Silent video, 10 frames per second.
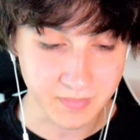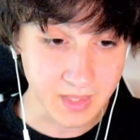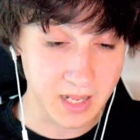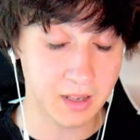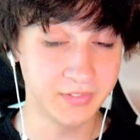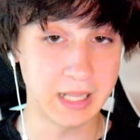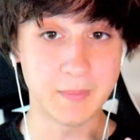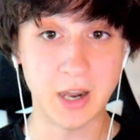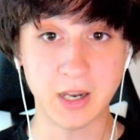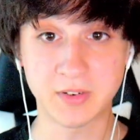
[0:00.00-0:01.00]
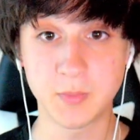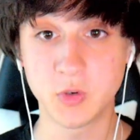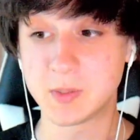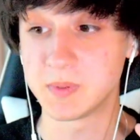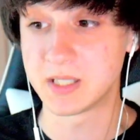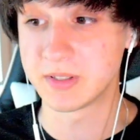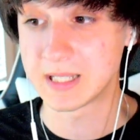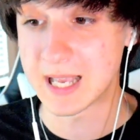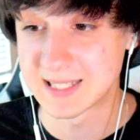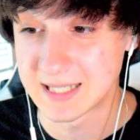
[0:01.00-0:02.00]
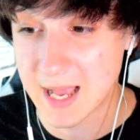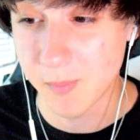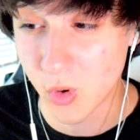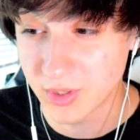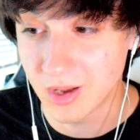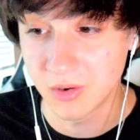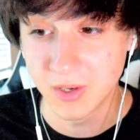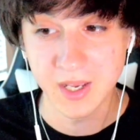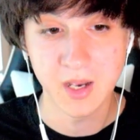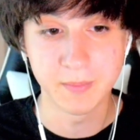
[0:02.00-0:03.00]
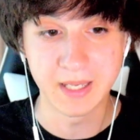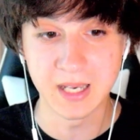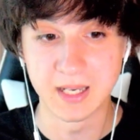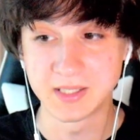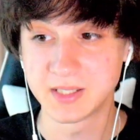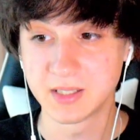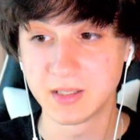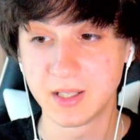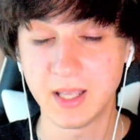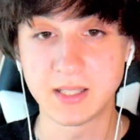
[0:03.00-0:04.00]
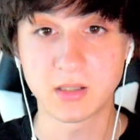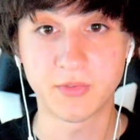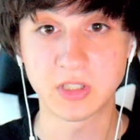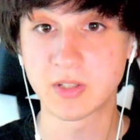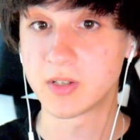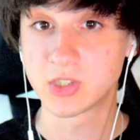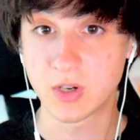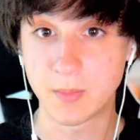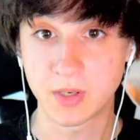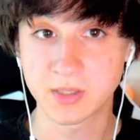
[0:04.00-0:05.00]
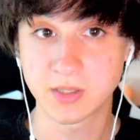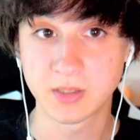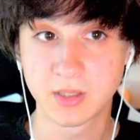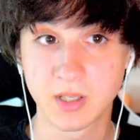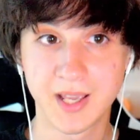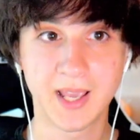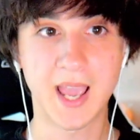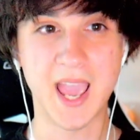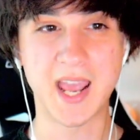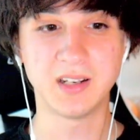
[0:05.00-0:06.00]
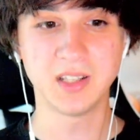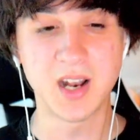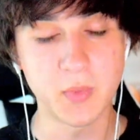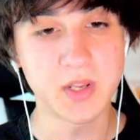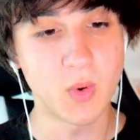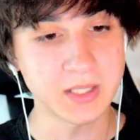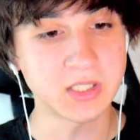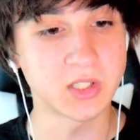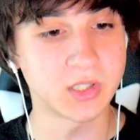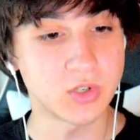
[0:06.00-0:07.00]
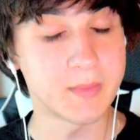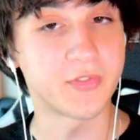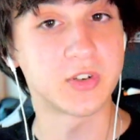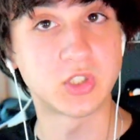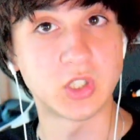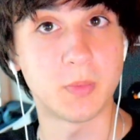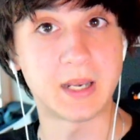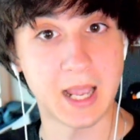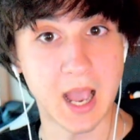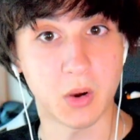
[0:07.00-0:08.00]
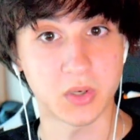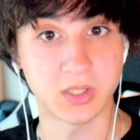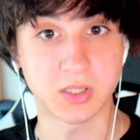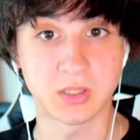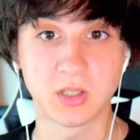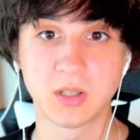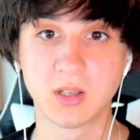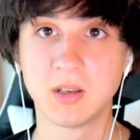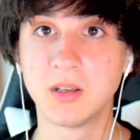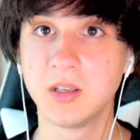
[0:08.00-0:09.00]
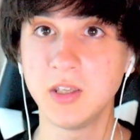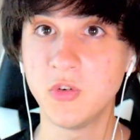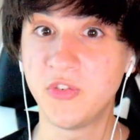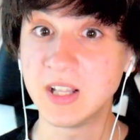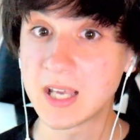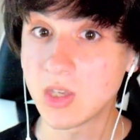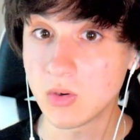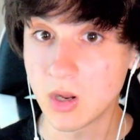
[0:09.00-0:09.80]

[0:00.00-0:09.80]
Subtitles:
I feel like Minecraft community specifically has a lot more, though, because it's, first of all, streamers. And, you know, when you watch a certain streamer for so many hours, you feel like you know